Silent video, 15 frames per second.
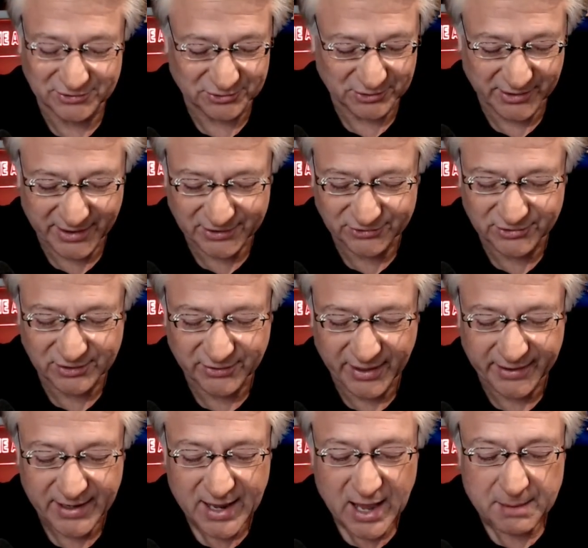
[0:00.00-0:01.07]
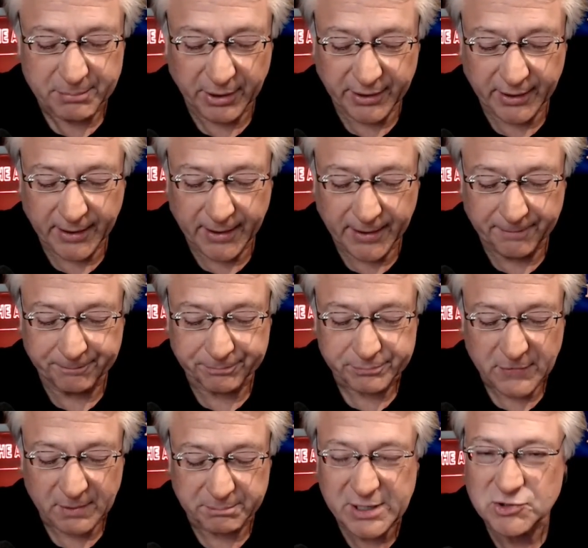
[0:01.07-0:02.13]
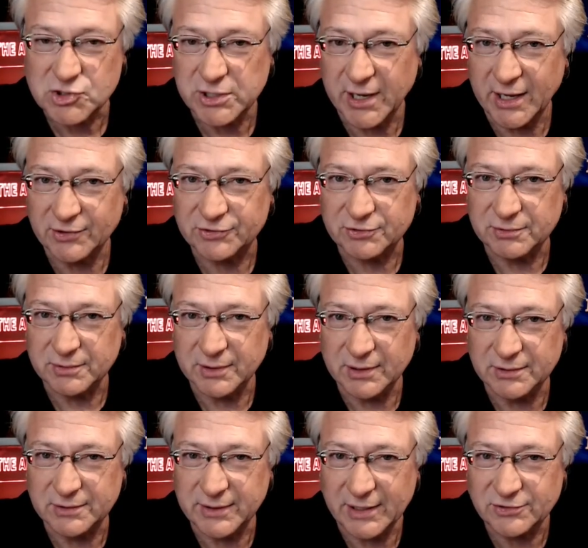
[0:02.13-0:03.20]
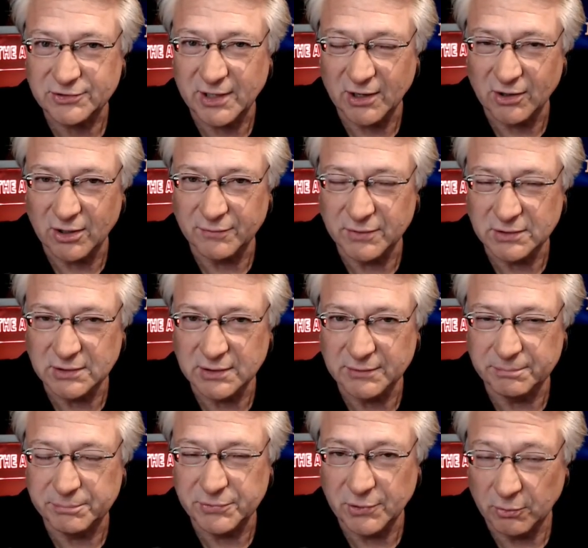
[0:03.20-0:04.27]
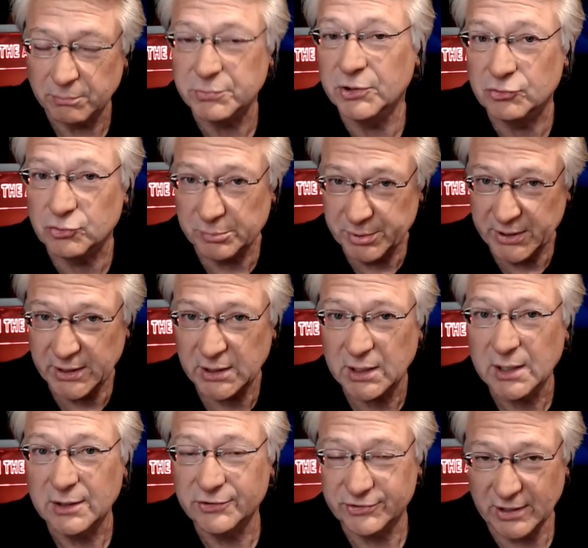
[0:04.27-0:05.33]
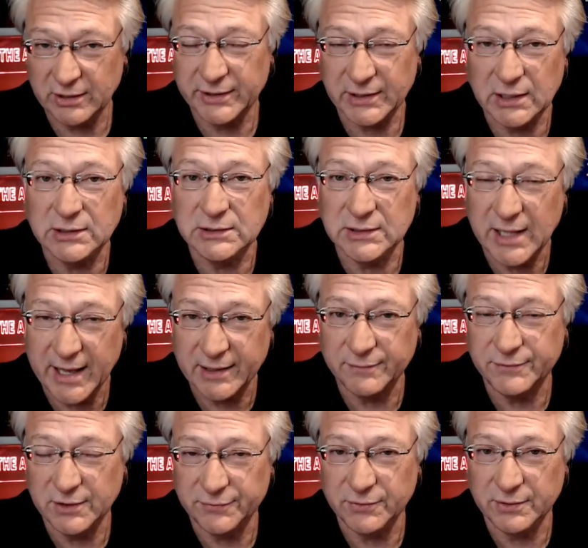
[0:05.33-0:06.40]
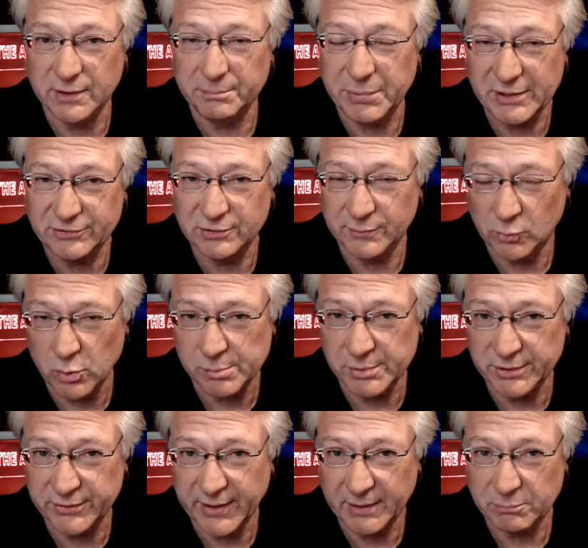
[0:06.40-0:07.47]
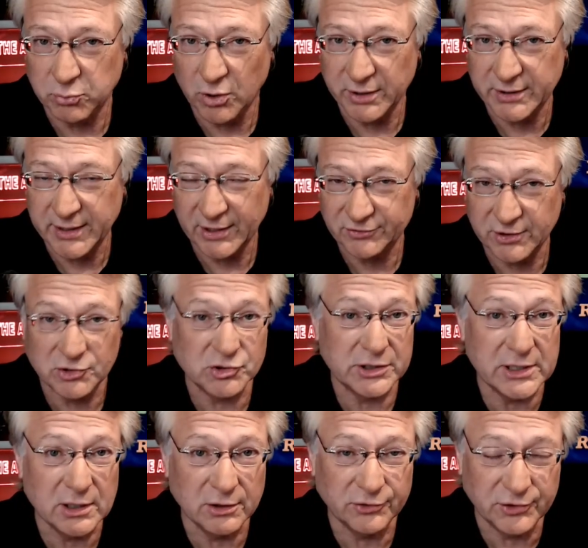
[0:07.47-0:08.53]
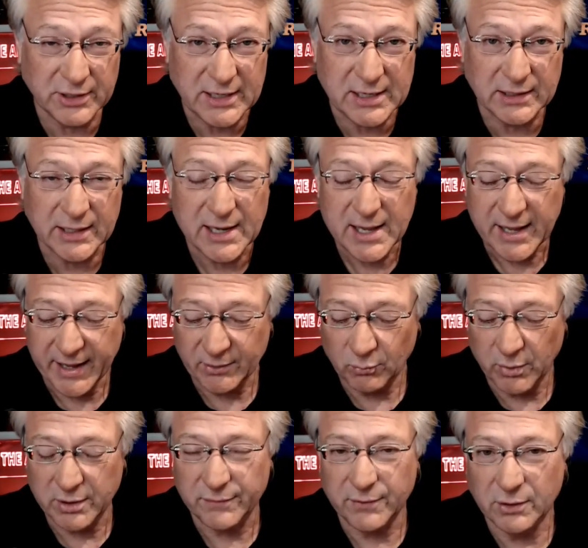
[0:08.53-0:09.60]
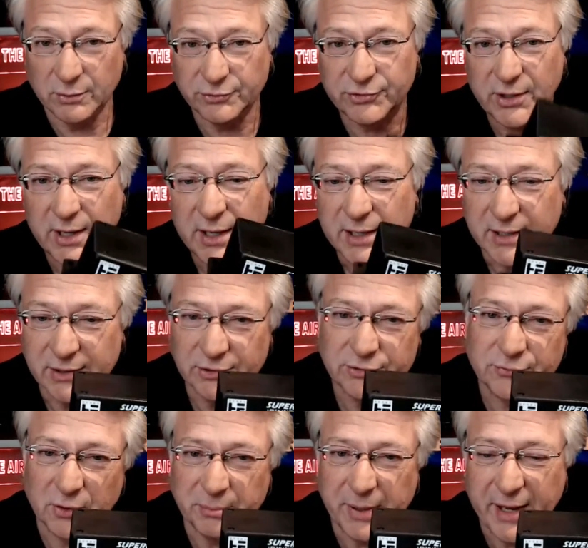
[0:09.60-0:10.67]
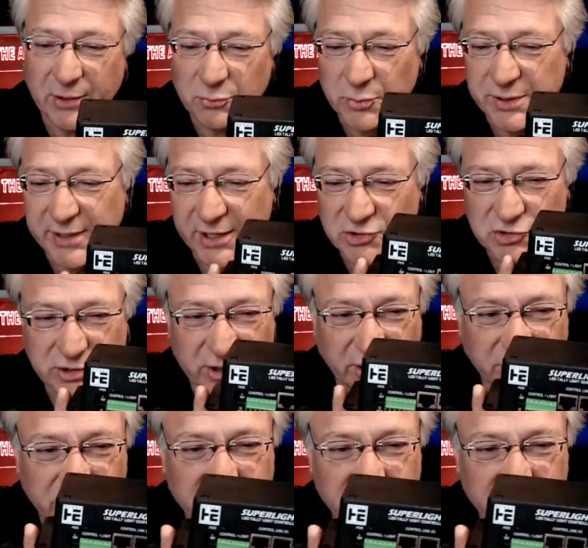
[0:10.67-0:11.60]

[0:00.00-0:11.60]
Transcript: So glad to see that. But BGS takes care of distributing, selling a lot of different pieces of equipment that broadcast engineers need. And one of those is from Henry Engineering.